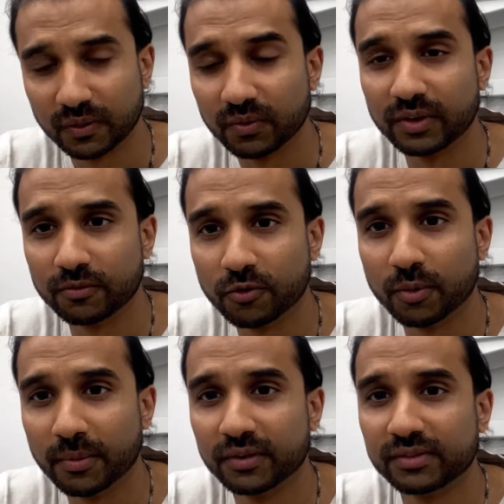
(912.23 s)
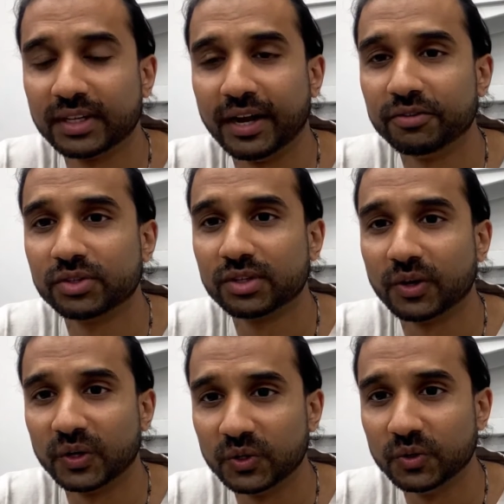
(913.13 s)
3-4 months that I've
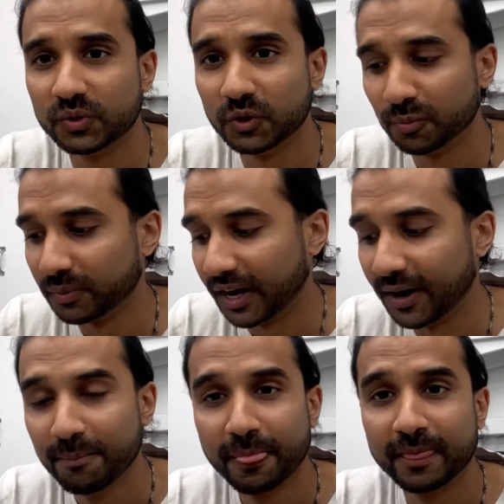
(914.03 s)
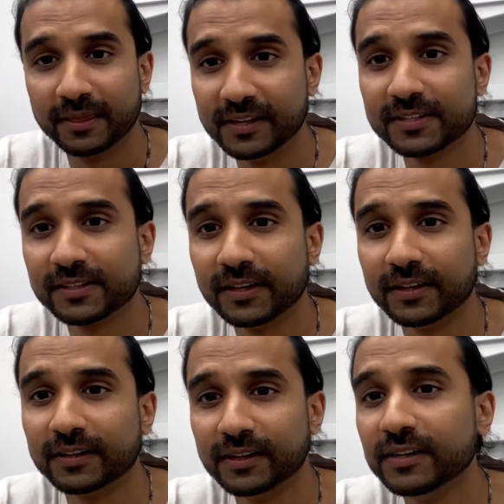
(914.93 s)
started YouTube, that this
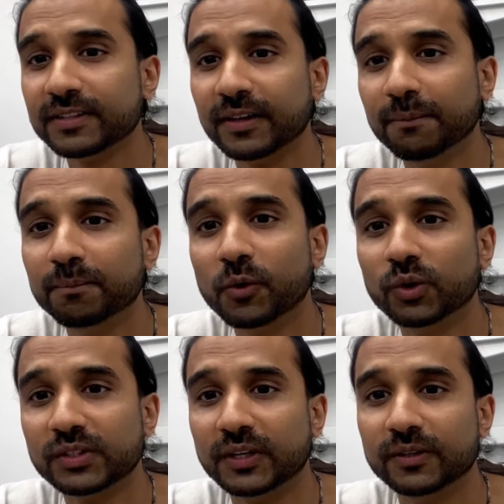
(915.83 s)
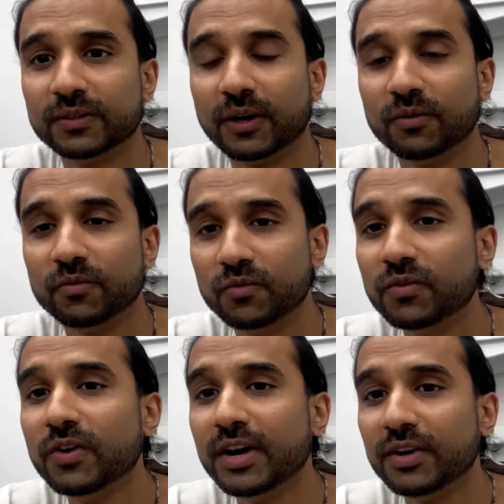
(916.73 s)
thing is important. So I'd
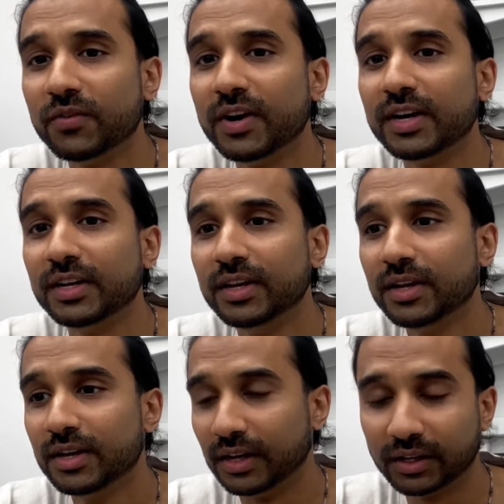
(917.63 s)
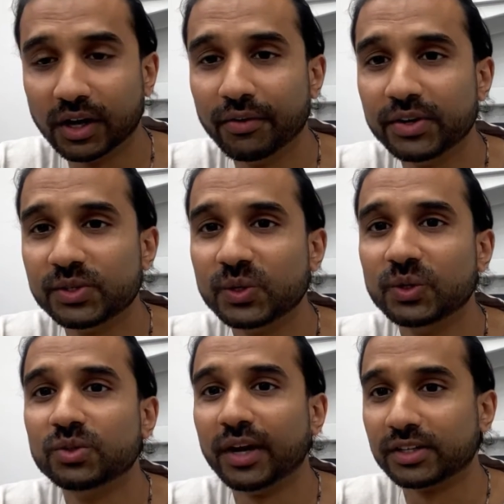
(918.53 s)
really, really encourage
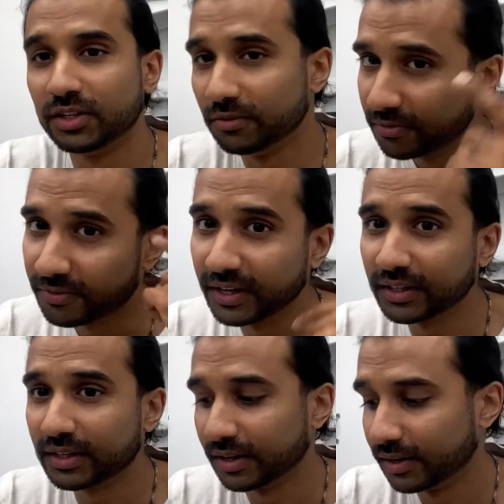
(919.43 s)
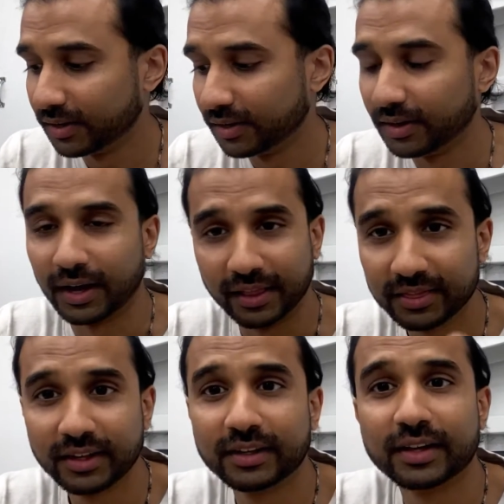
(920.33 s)
you to actually think
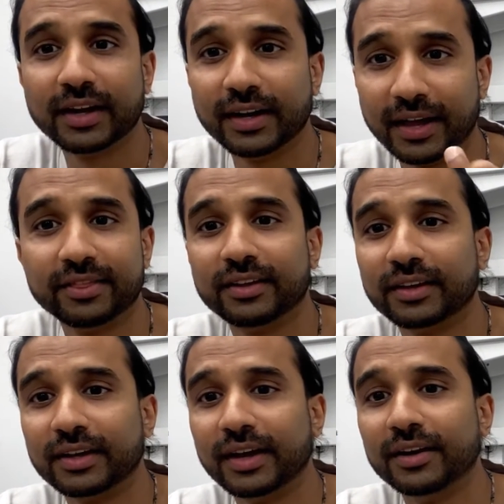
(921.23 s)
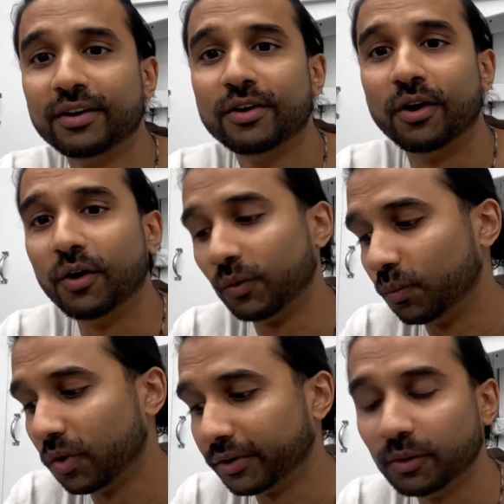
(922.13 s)
again
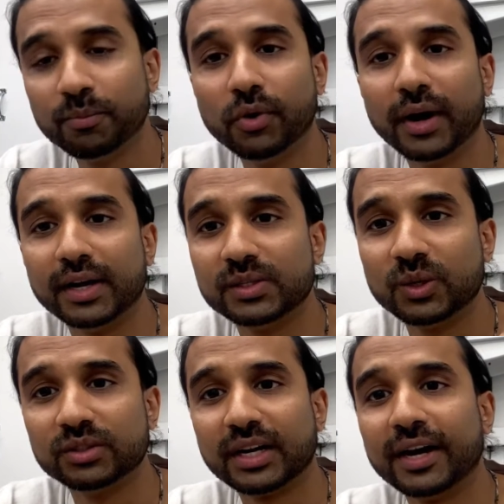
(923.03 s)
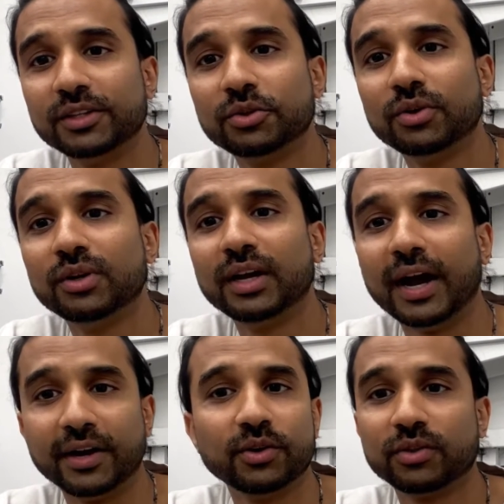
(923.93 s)
on what you put as your title
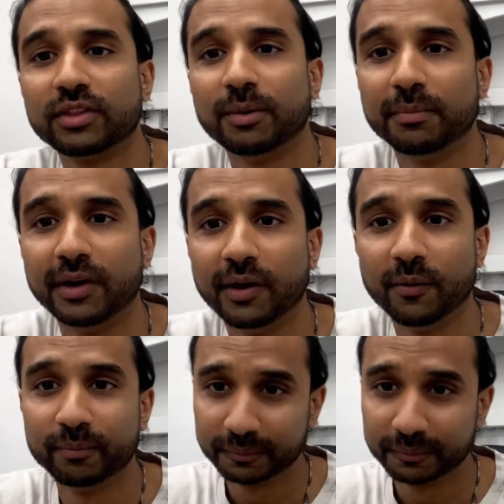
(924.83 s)
and your thumbnail.